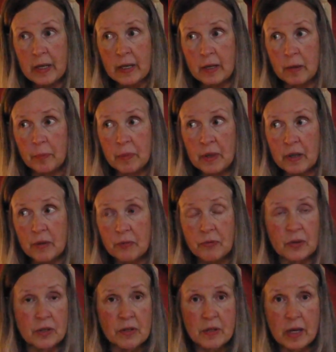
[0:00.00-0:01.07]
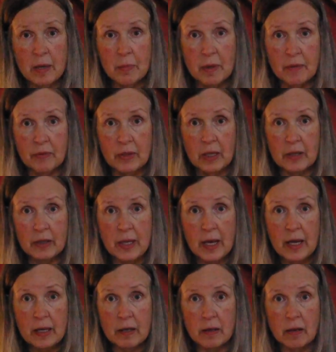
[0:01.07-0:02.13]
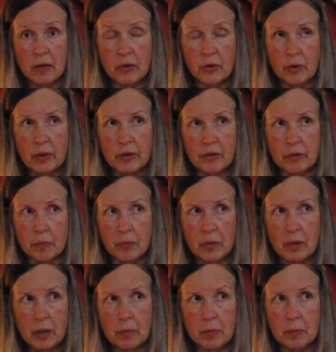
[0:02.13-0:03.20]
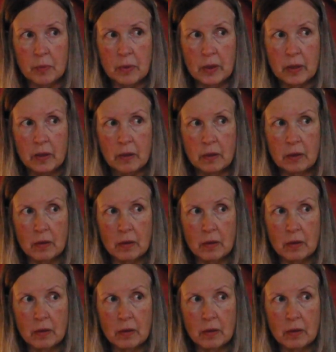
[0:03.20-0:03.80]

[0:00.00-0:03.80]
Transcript: It'll be the first time I've done that, although I should probably